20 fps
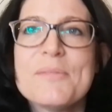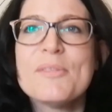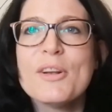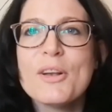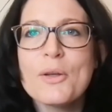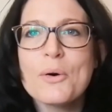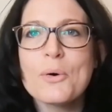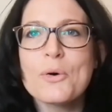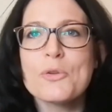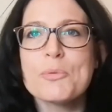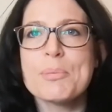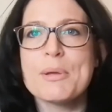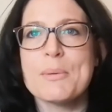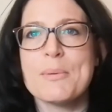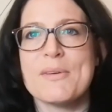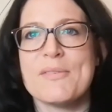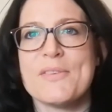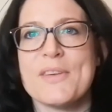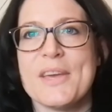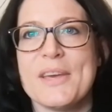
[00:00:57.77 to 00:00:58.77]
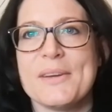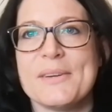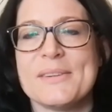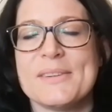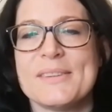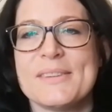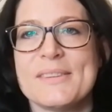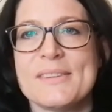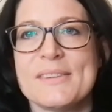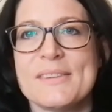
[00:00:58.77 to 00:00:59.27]
The Lord be with you,
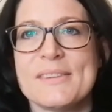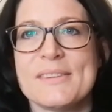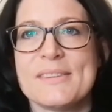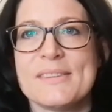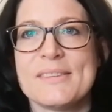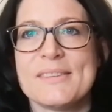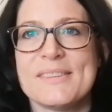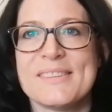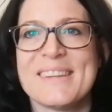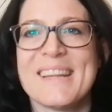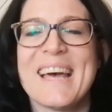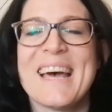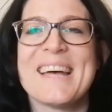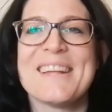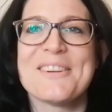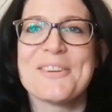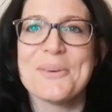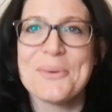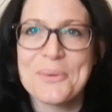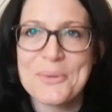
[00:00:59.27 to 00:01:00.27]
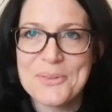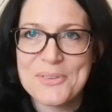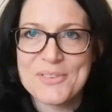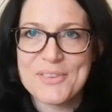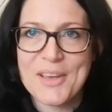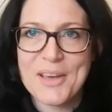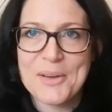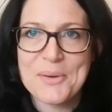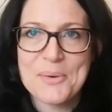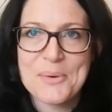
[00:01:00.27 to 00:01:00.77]
and
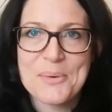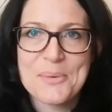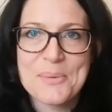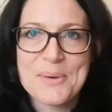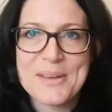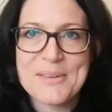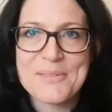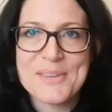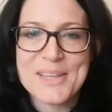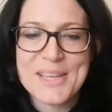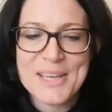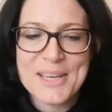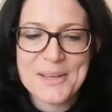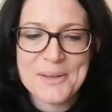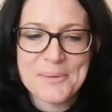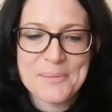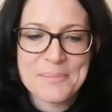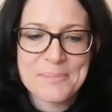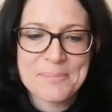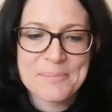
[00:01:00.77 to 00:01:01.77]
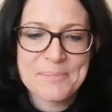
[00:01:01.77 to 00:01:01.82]
also with you.